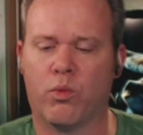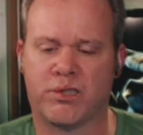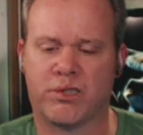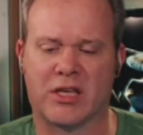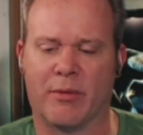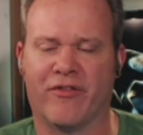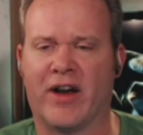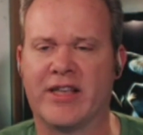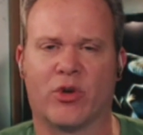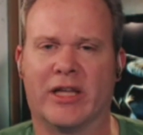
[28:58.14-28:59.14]
of the fights
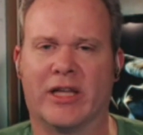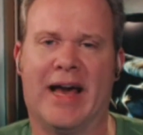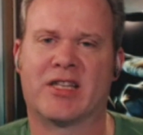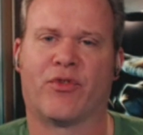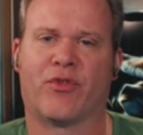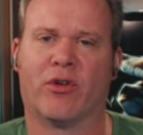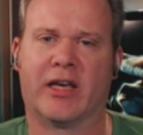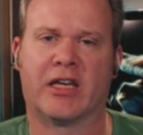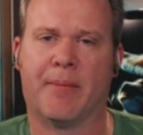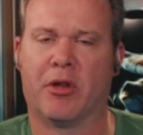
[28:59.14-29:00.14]
only last for like a
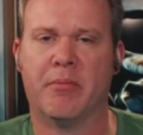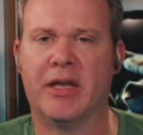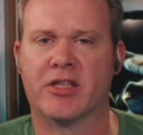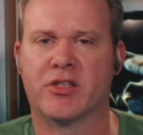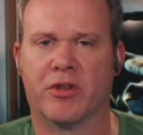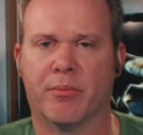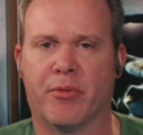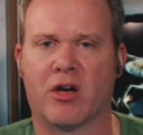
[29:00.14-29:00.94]
couple of minutes with the bosses.